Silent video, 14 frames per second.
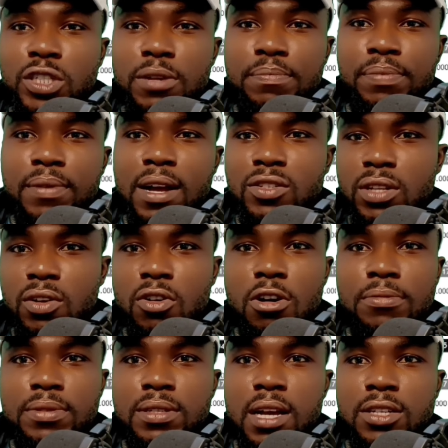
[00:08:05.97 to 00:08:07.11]
pushing price to the
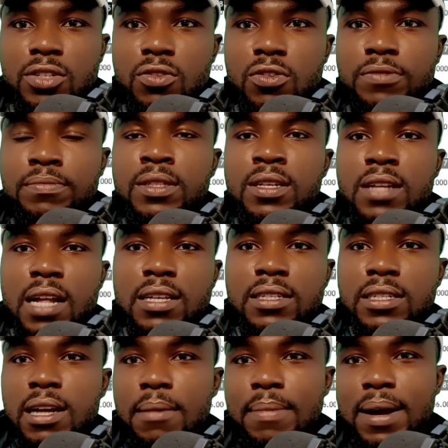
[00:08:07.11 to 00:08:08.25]
upside. So that
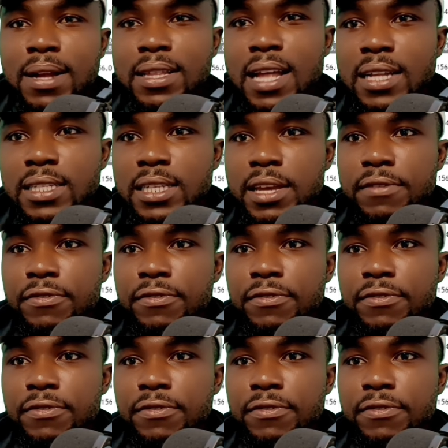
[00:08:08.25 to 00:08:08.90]
is it about that.